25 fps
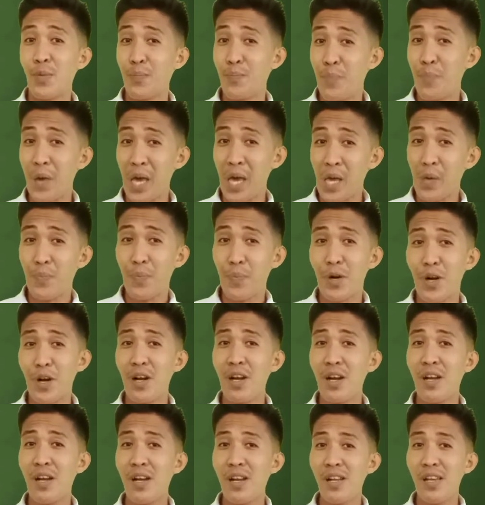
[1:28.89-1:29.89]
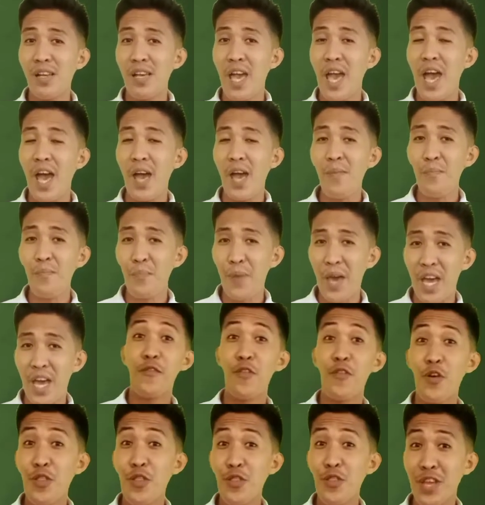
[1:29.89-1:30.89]
paper, and
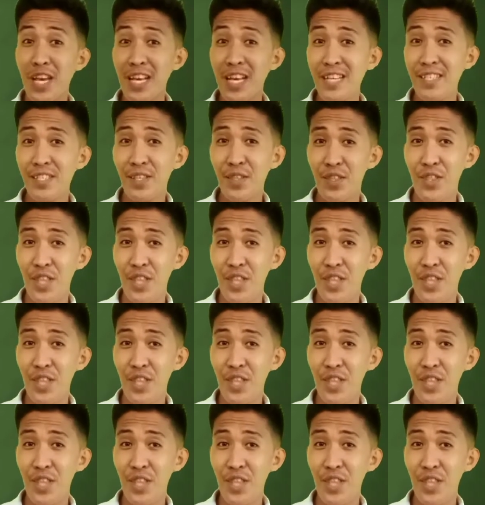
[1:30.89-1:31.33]
pen, for these